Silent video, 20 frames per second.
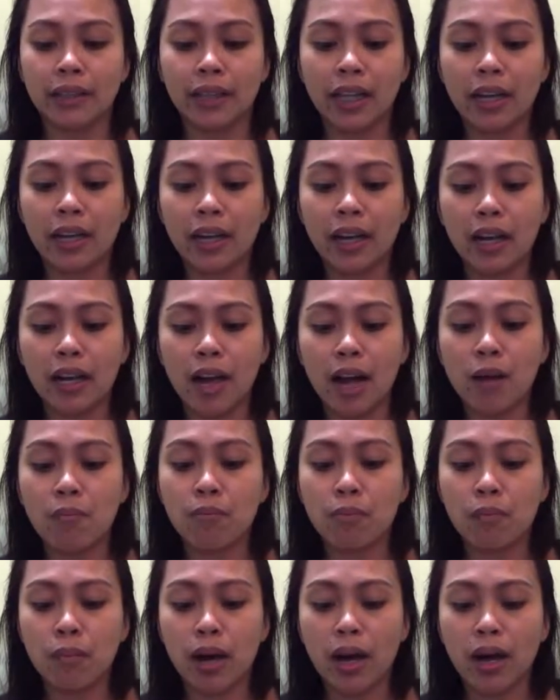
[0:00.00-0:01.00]
talagang
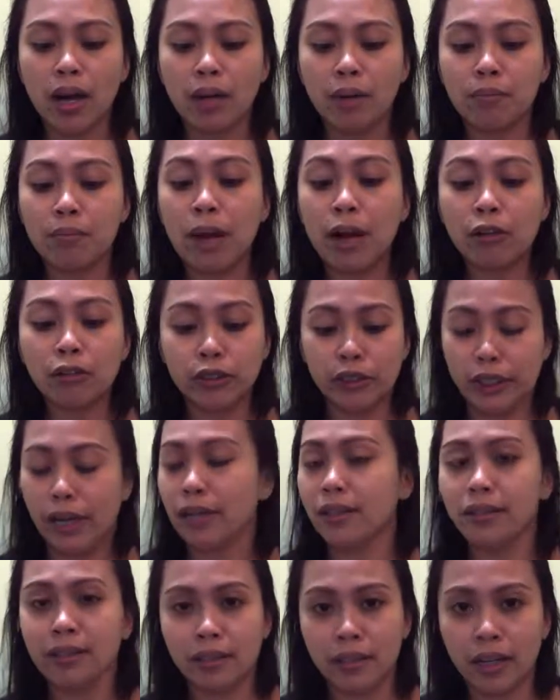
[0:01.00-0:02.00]
ang bango
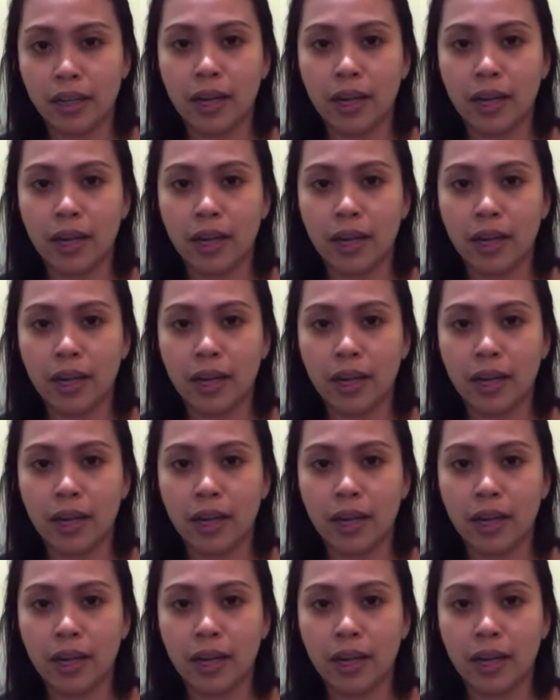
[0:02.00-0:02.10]
niya.